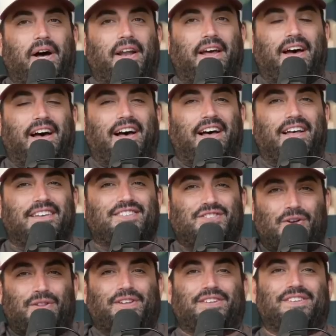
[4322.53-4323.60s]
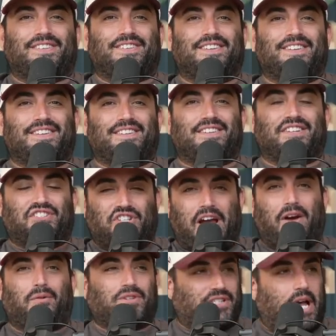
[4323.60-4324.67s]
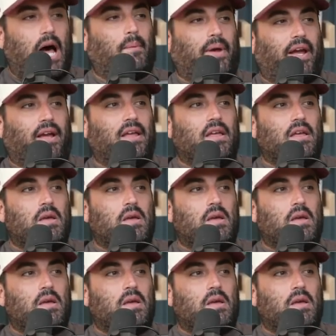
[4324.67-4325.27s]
But so the check was coming.